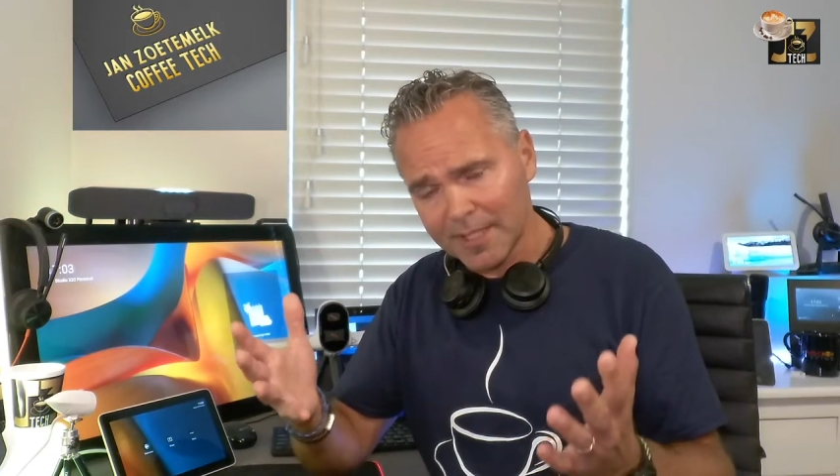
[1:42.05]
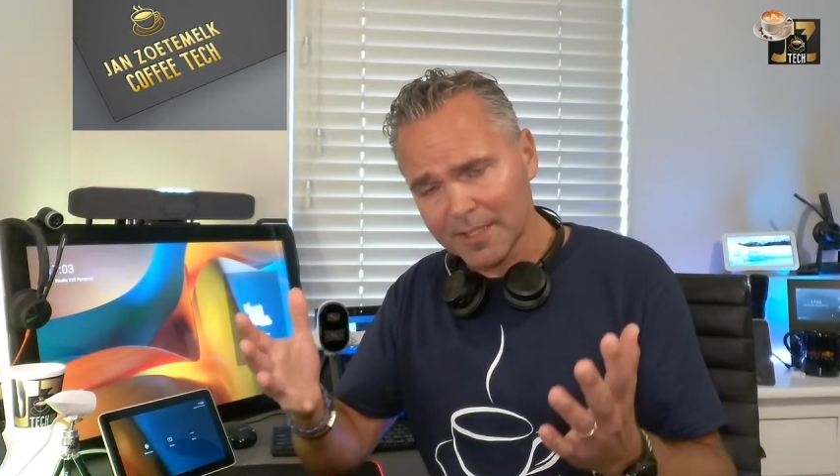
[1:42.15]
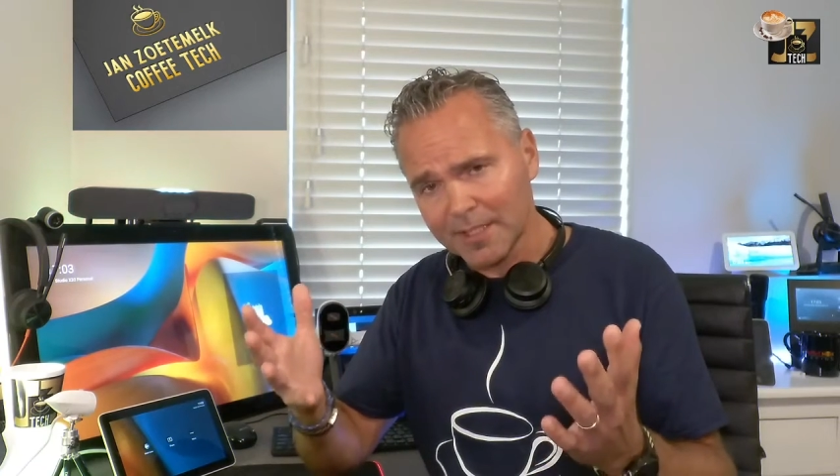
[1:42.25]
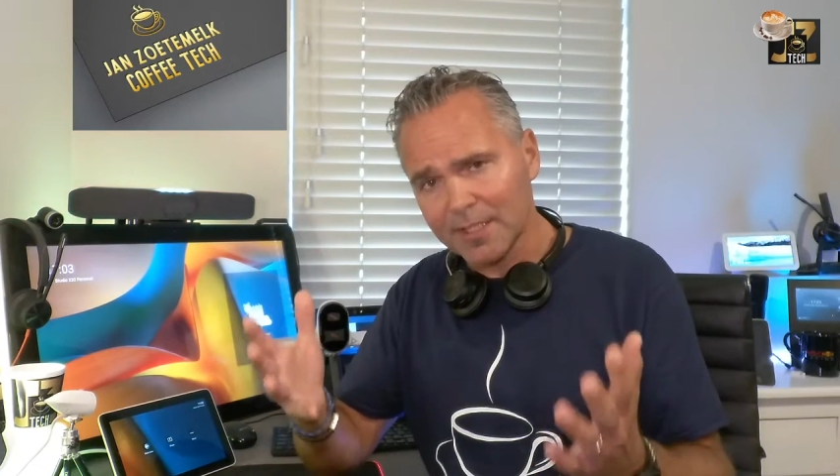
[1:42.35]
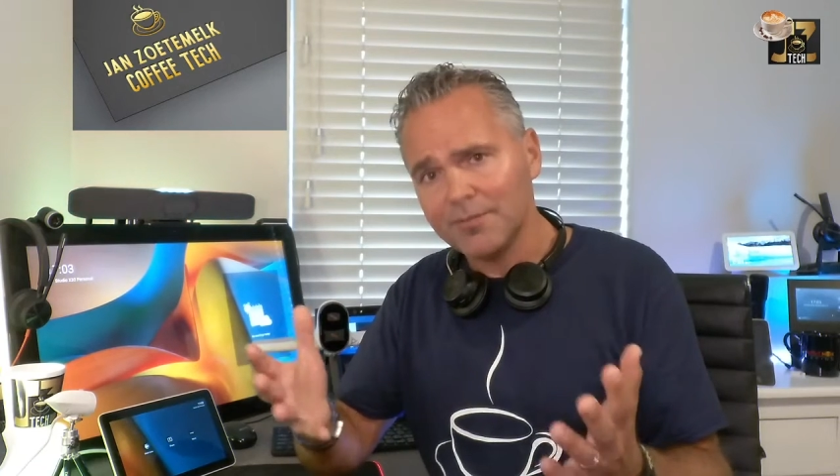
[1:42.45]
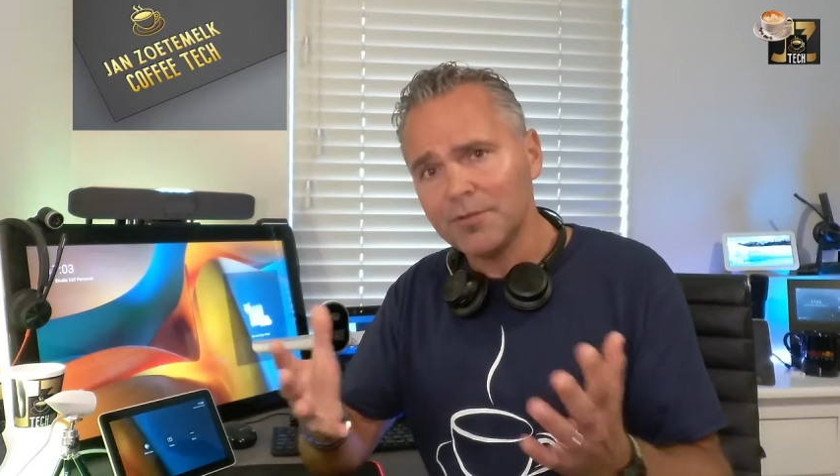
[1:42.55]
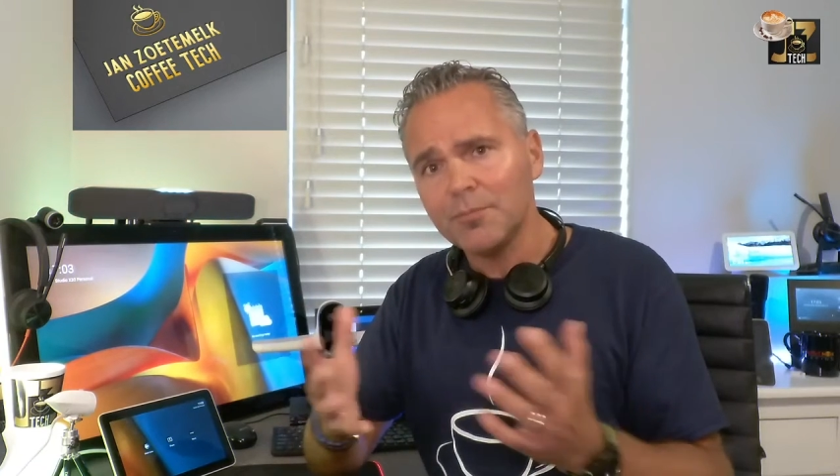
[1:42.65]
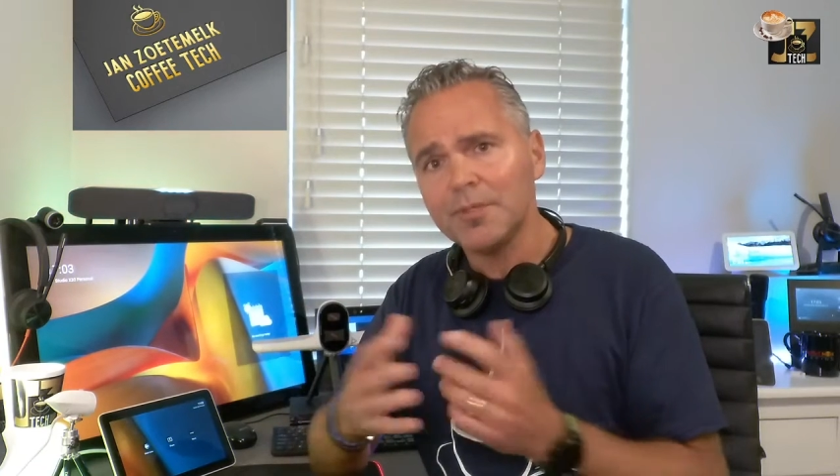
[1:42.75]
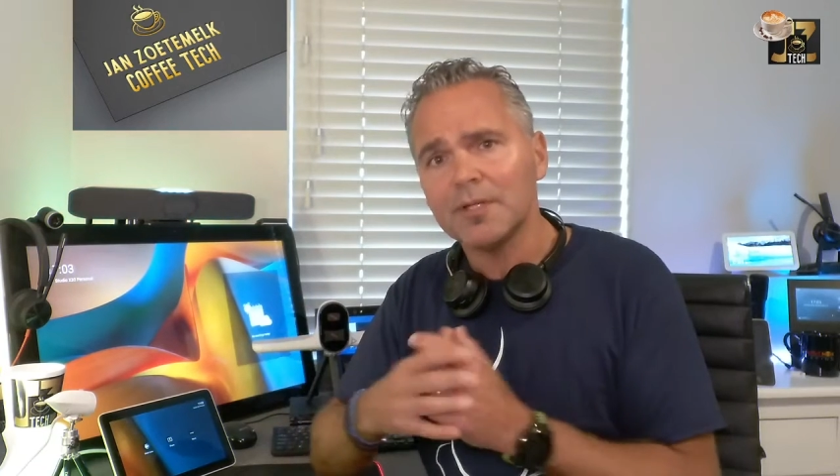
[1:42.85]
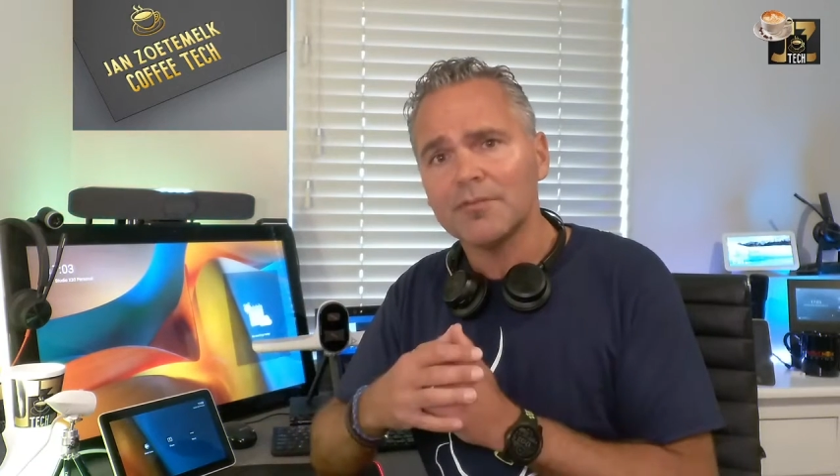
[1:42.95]
and give you
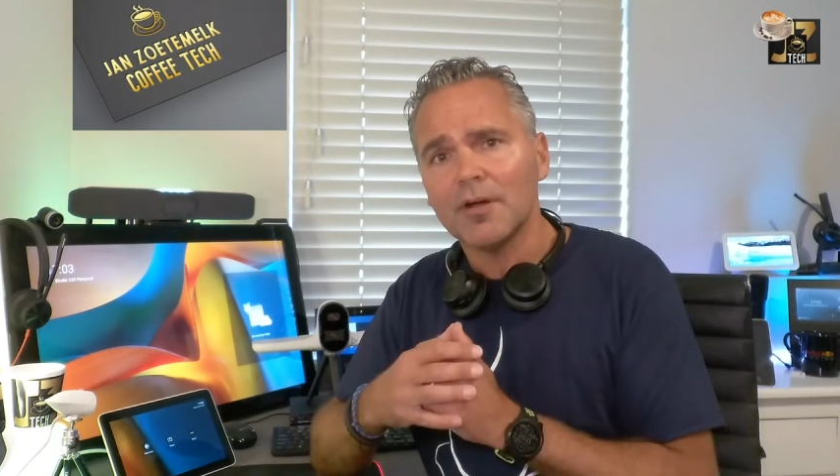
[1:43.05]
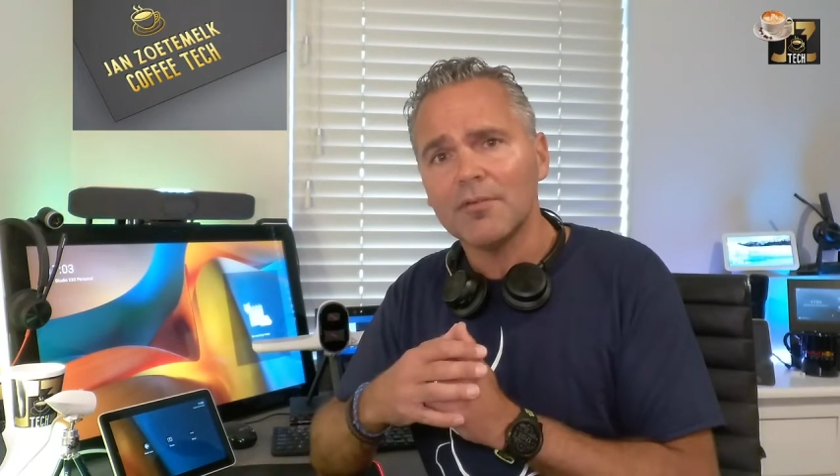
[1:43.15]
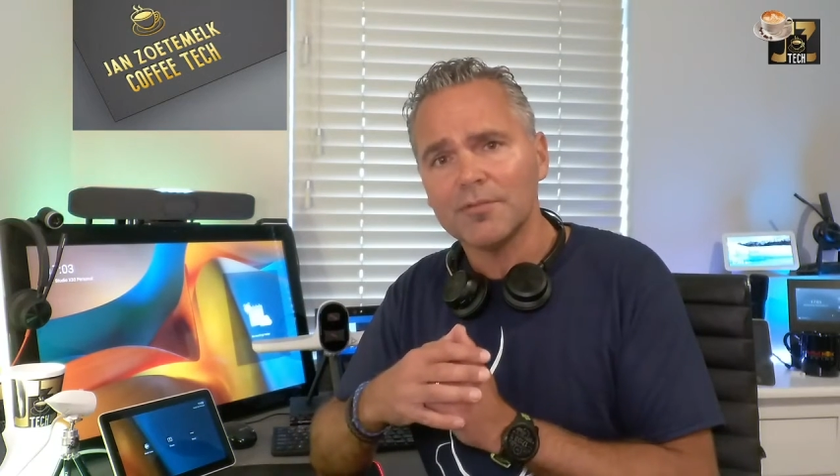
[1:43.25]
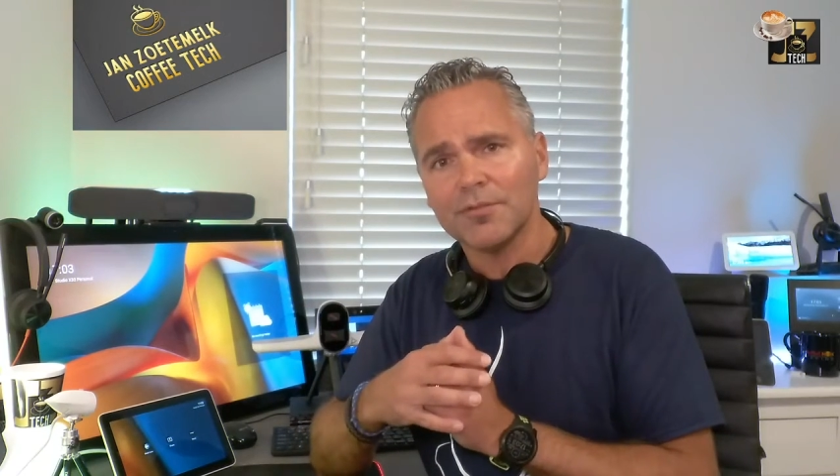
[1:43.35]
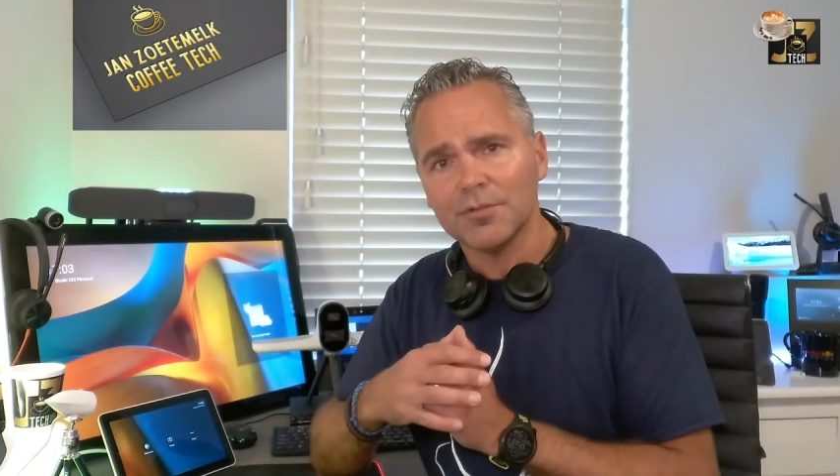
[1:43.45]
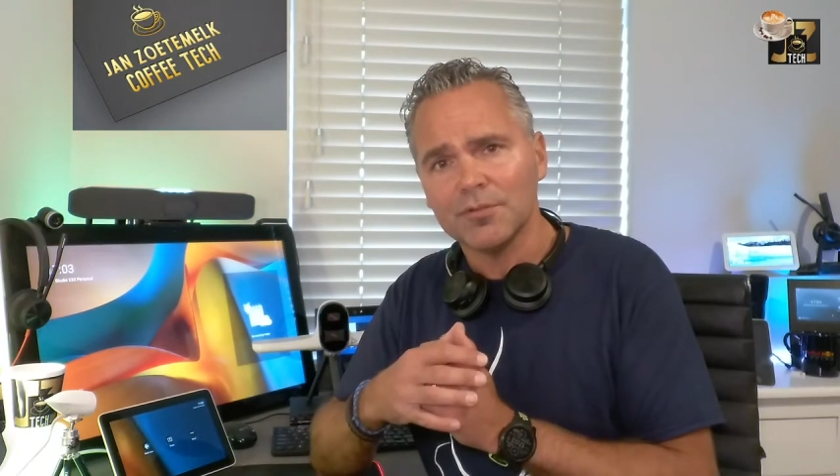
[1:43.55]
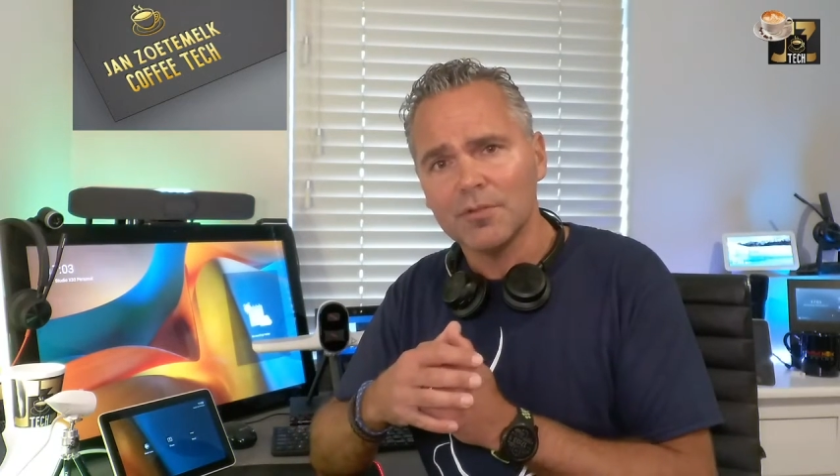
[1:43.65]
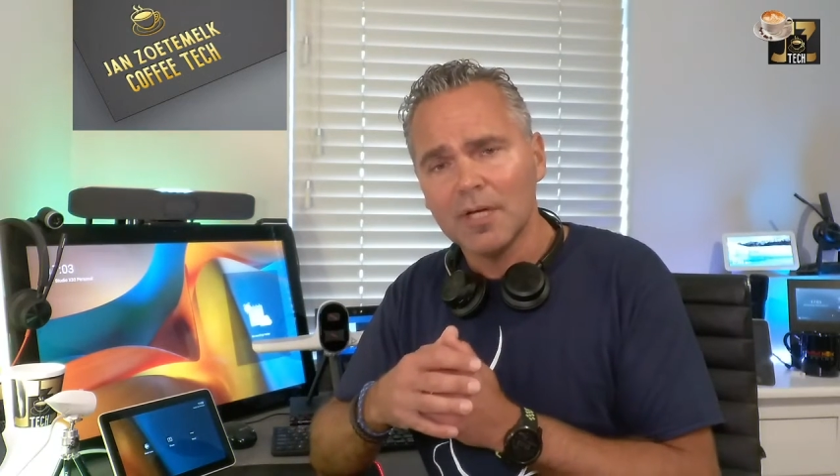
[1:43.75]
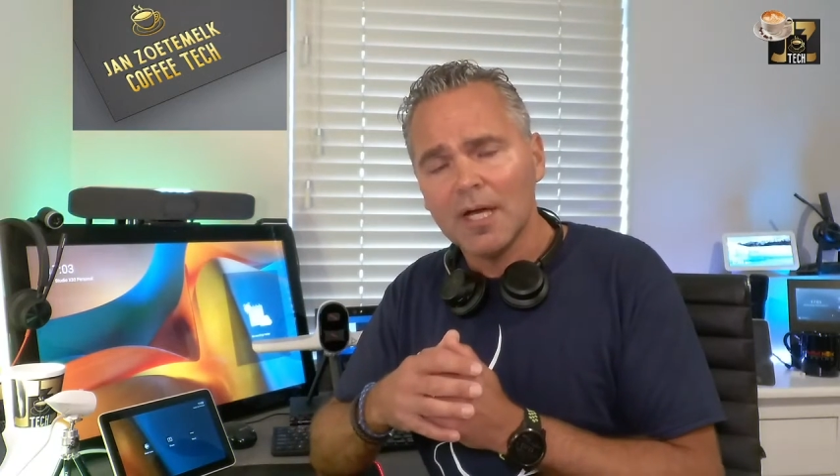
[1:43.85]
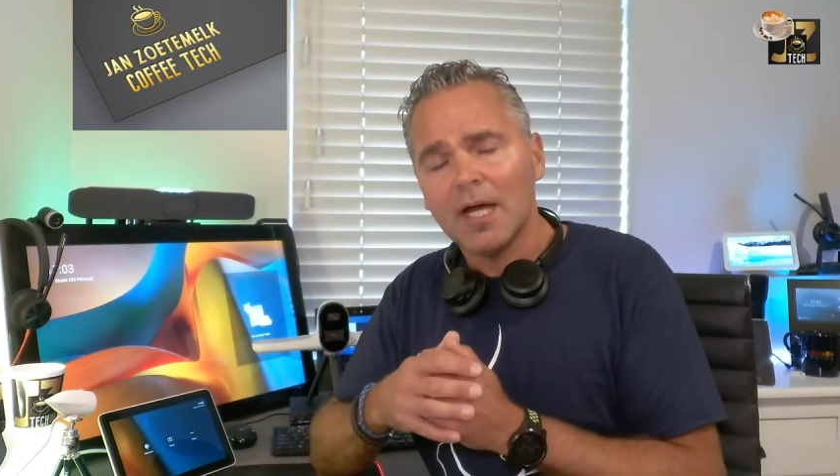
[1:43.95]
a bit of overview